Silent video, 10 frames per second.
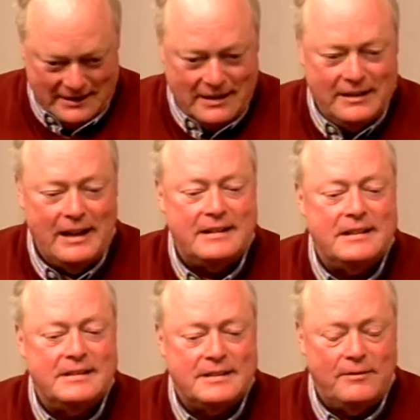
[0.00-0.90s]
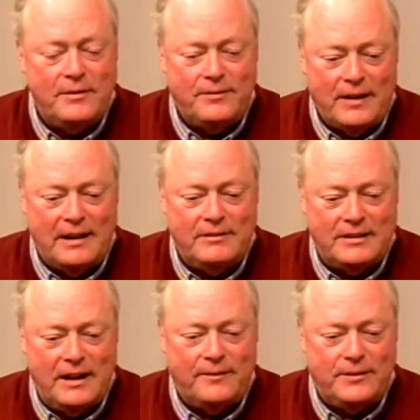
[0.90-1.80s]
in 1975 at
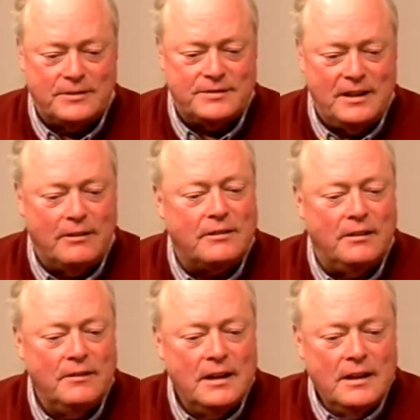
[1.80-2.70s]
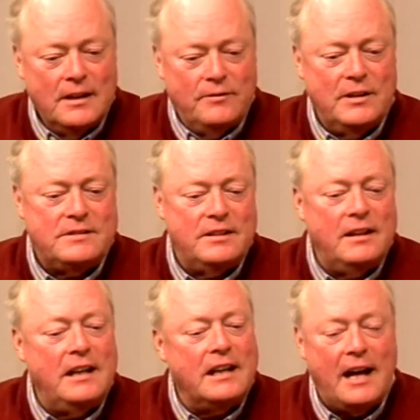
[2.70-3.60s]
the AFL-CIO convention.
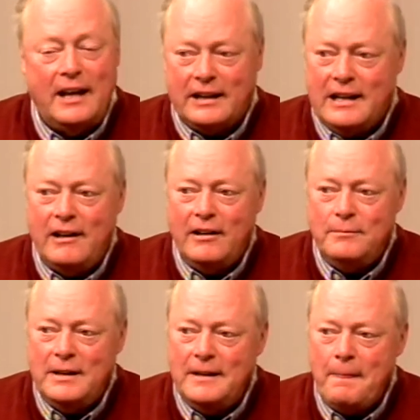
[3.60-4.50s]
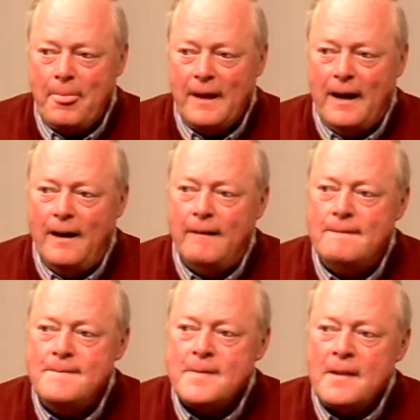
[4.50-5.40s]
He kind of carried me. Uh,
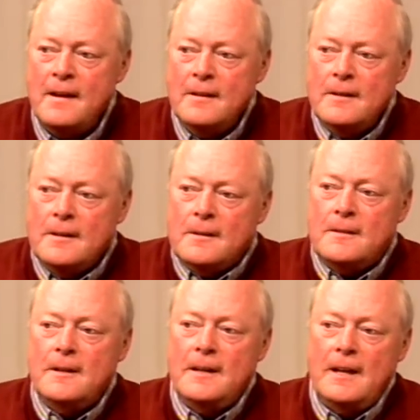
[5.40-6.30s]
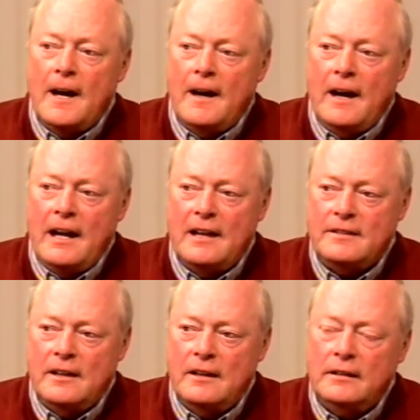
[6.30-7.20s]
the uh, I had
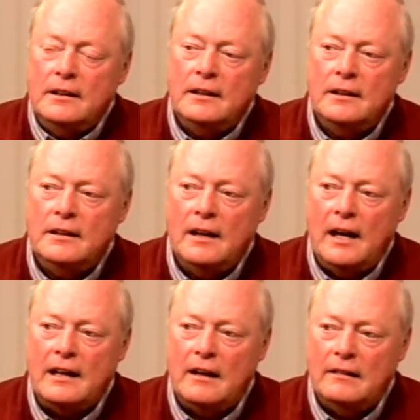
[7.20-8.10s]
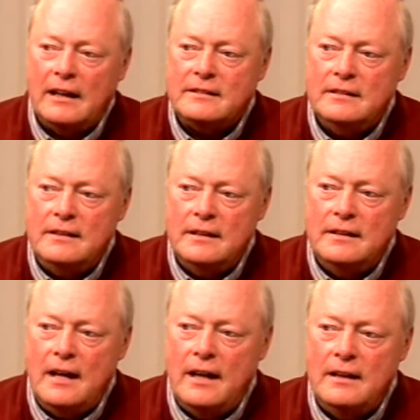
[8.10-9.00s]
the I got elected in
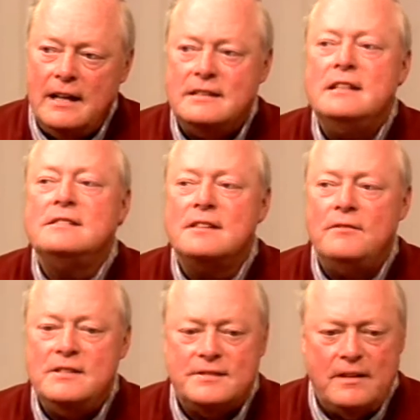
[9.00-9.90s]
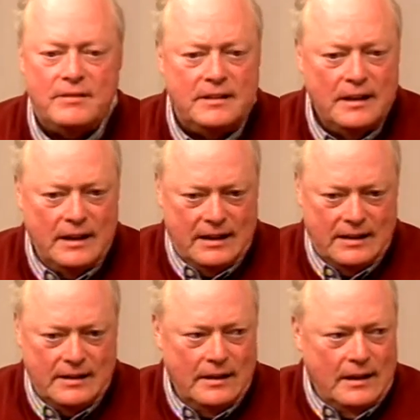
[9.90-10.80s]
uh, 1977 as the
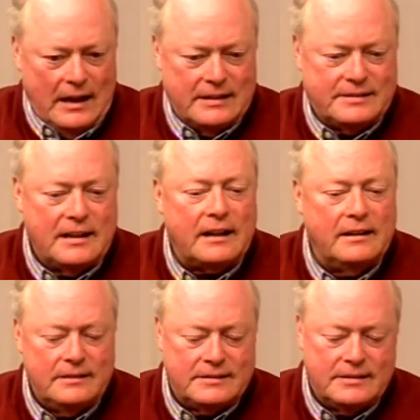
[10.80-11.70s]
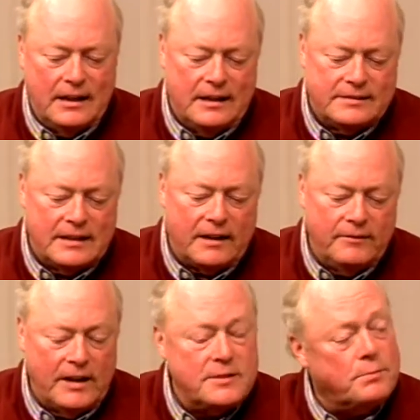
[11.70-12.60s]
rep as second uh, second
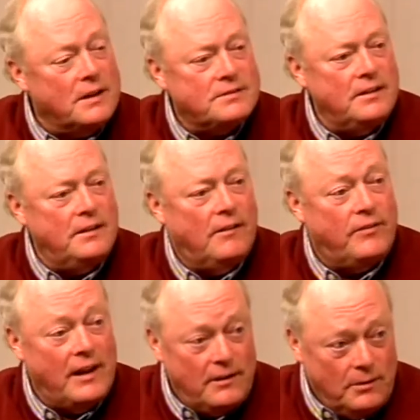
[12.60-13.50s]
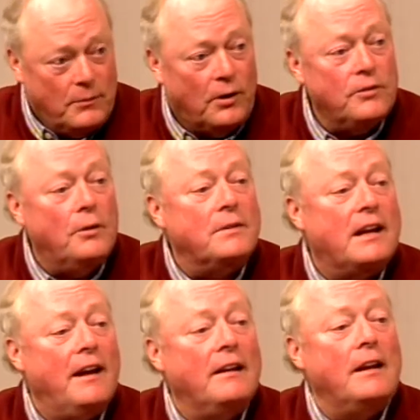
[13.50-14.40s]
vice president of then the Multnomah
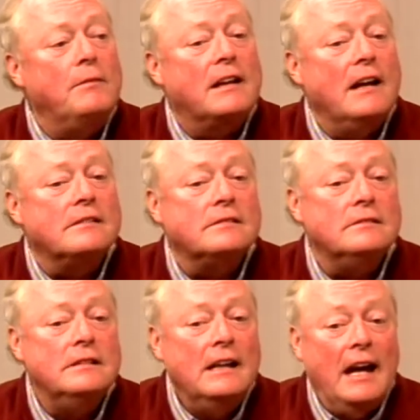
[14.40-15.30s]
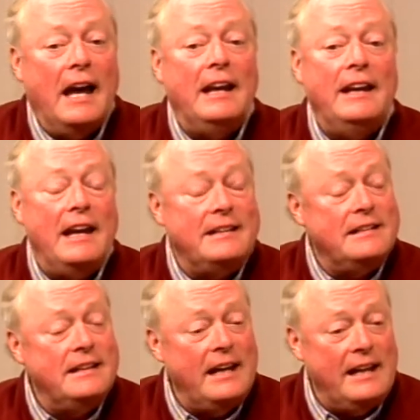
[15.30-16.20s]
County Labor Council. Right. Okay. And in
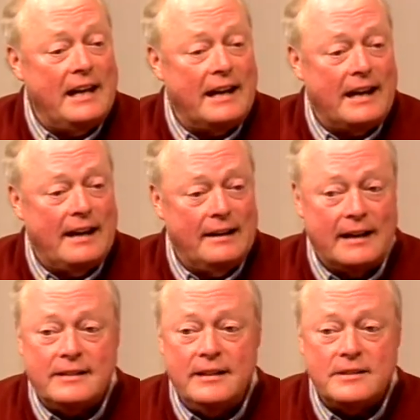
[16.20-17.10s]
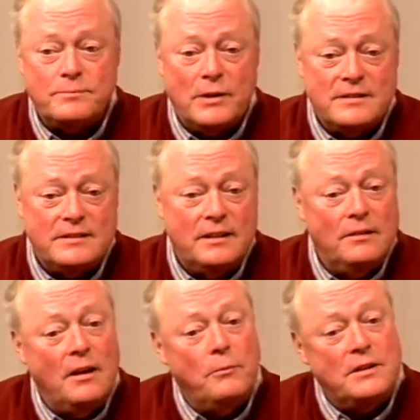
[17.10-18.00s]
1980, I got elected as president,
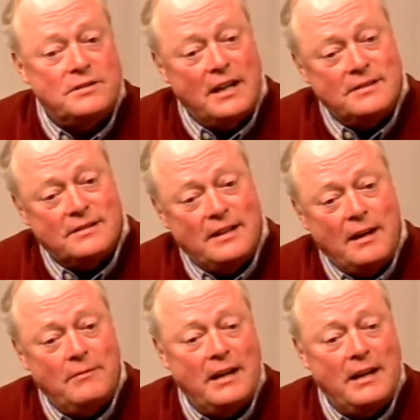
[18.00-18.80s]
and then we changed the name in